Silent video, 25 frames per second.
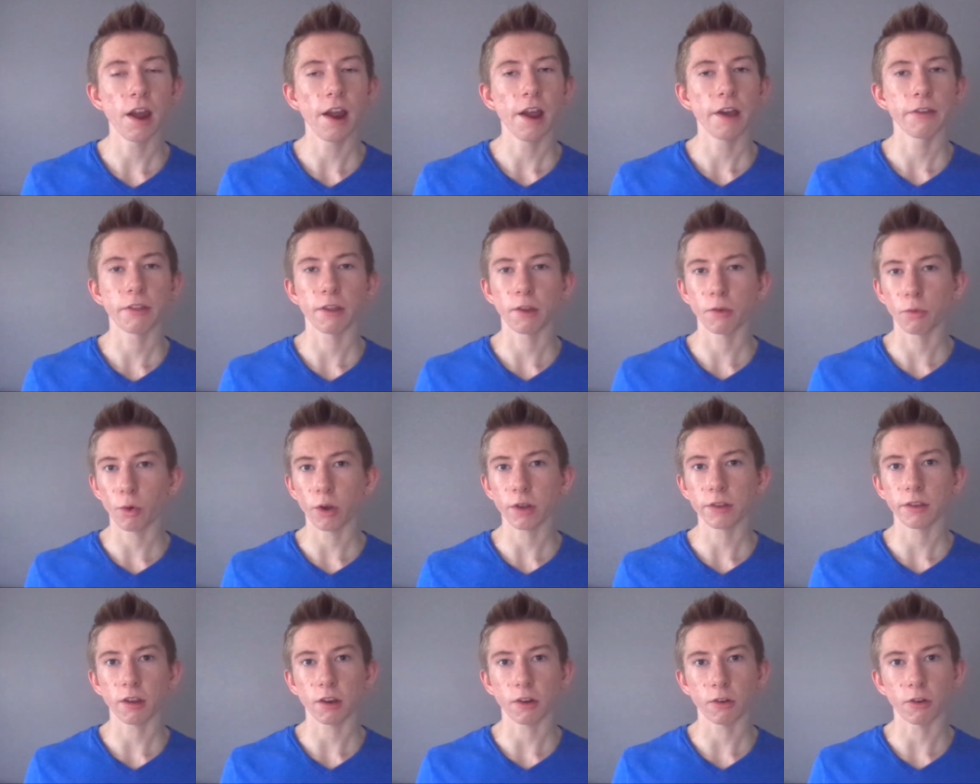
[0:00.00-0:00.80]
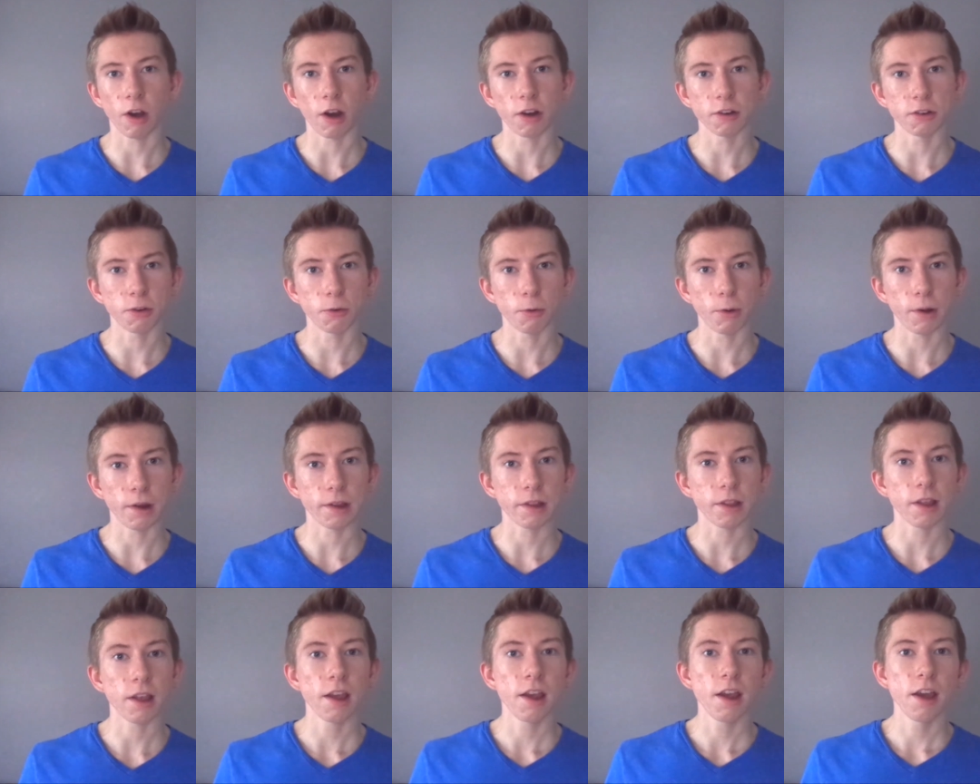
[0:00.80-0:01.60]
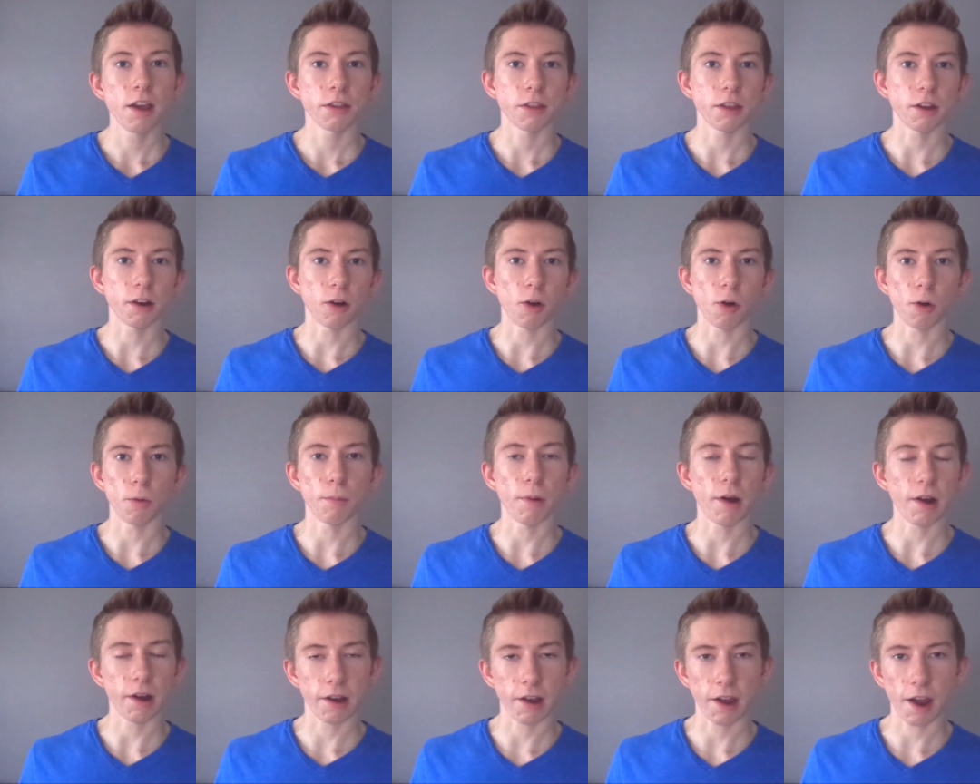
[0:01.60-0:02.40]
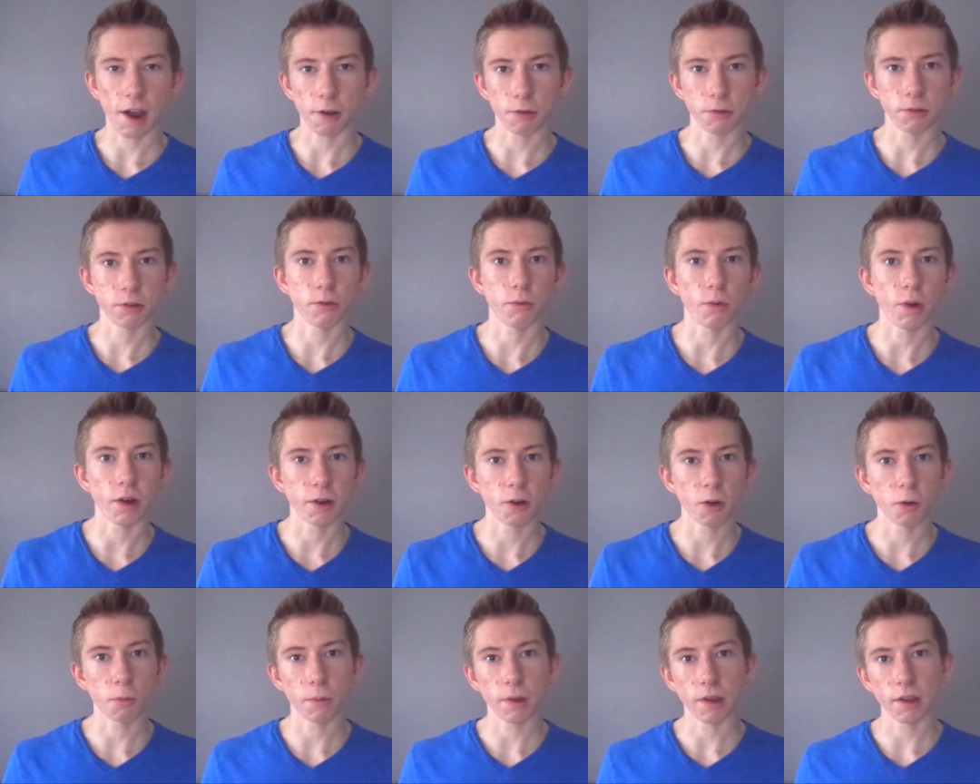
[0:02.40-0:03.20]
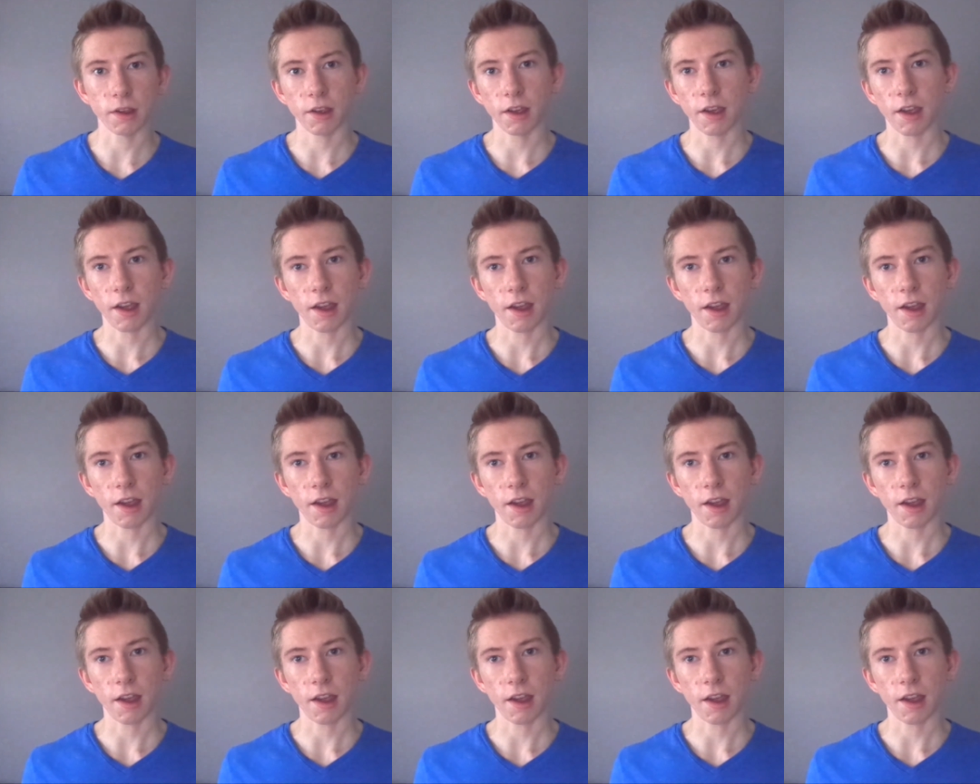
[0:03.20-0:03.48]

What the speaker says: Then once I graduate, then I'll buy a house in Wyoming,